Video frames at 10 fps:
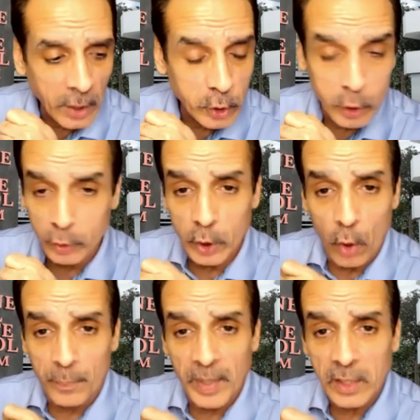Should you
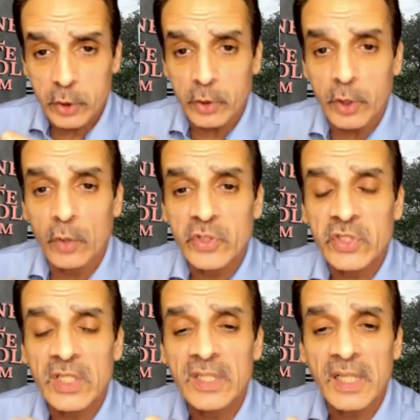go big? Should you go
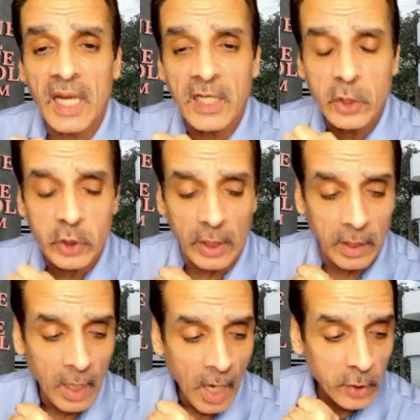
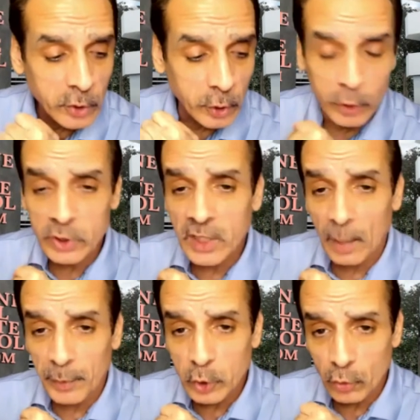syndication? Should you set
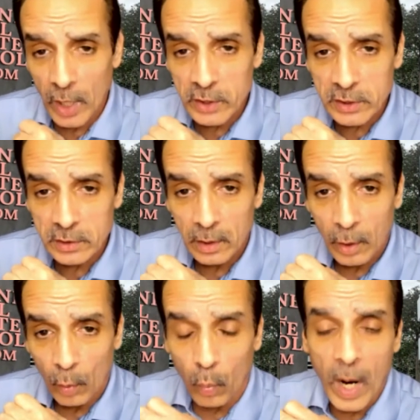up a trust?
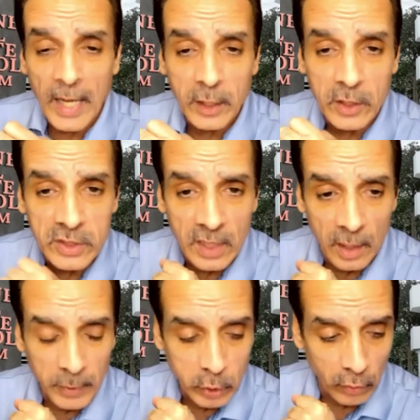Why do you set
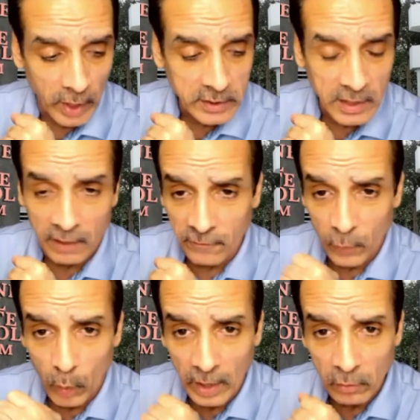up a trust and
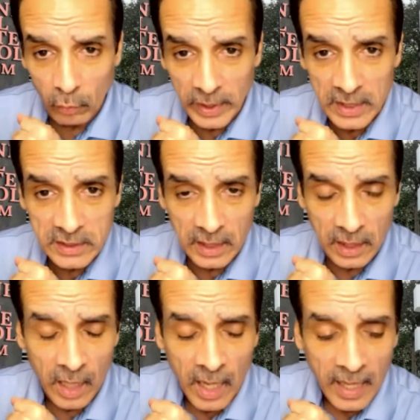for what reason?
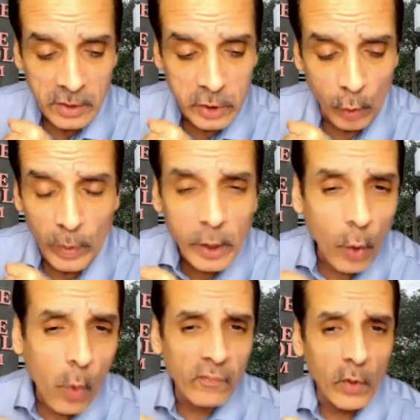And so we
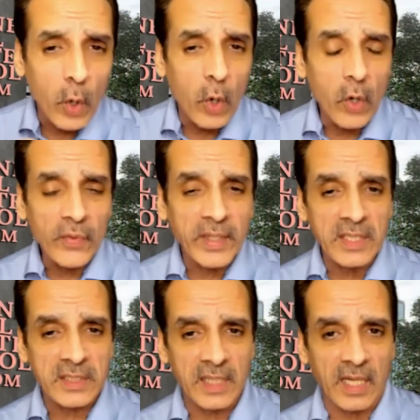go over all
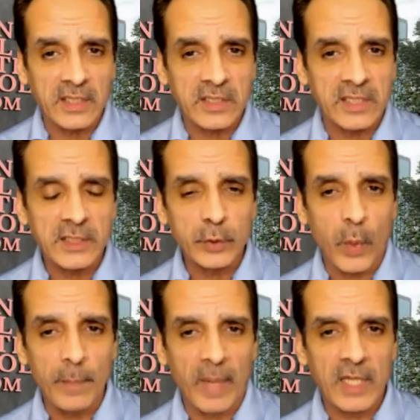these things. This is
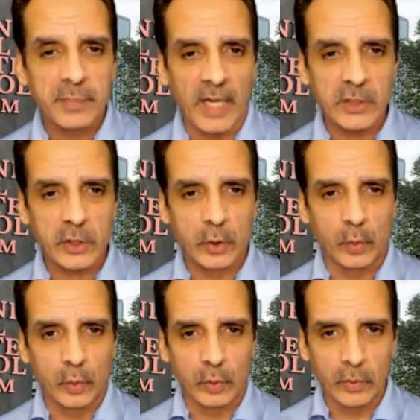what makes my
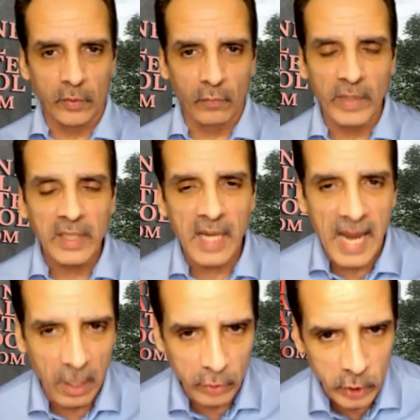school the
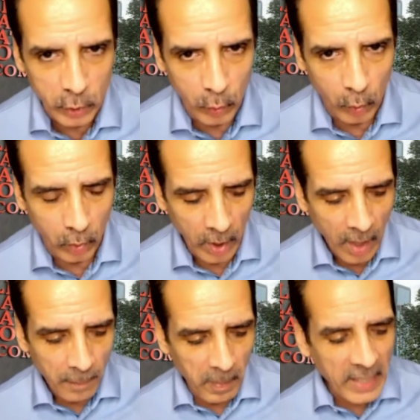renowned school.
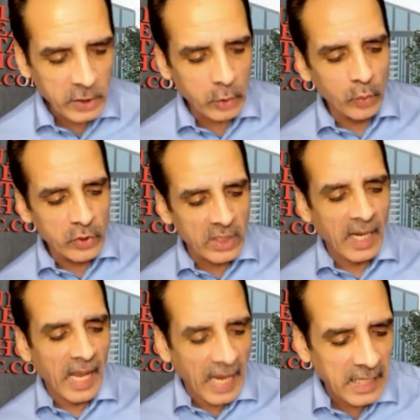My school is
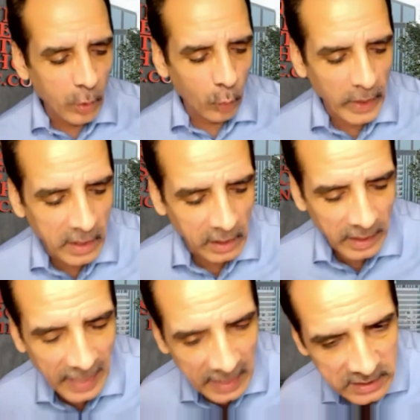an 8-week
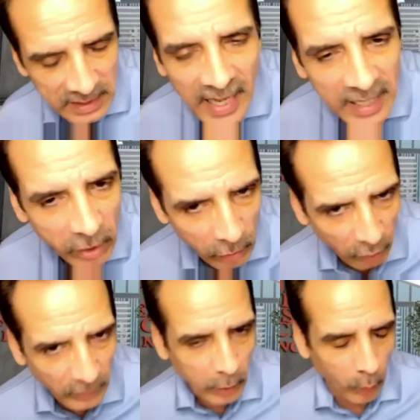class, not a
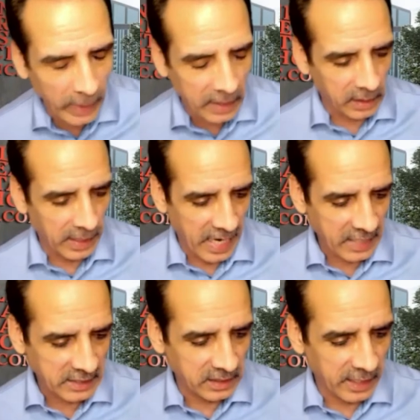3-week
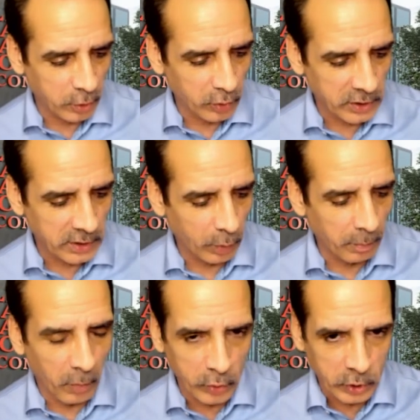class like you'll see with
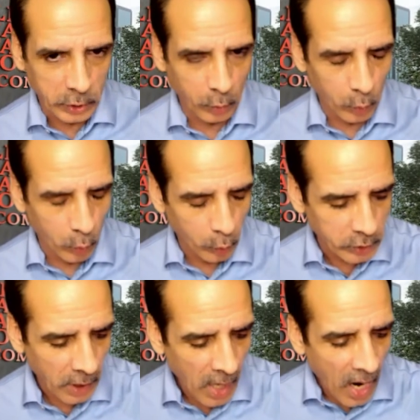most
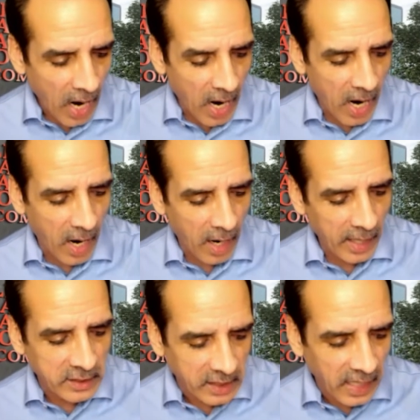schools.
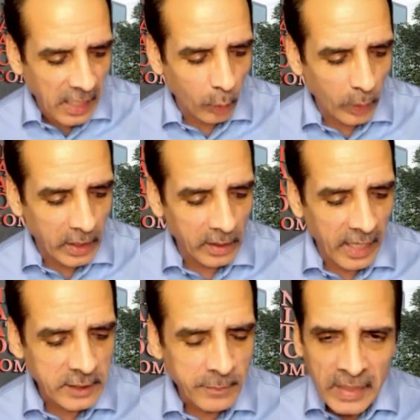It's an 8-week
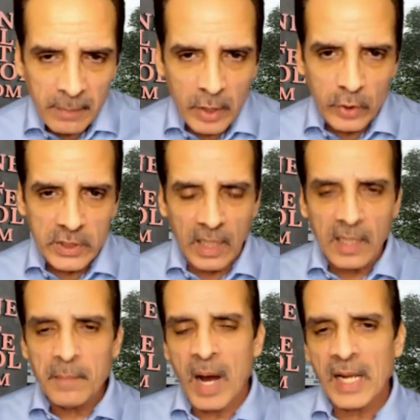class because
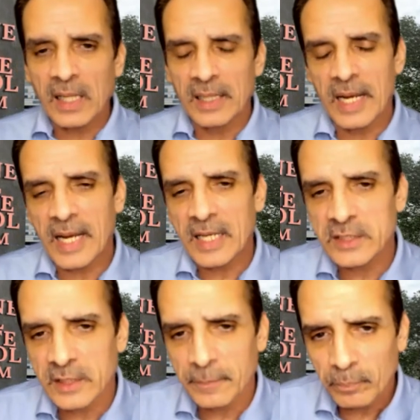in my
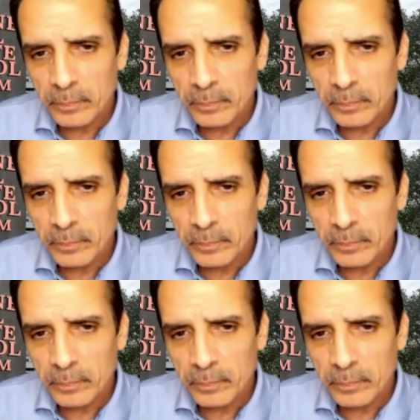class,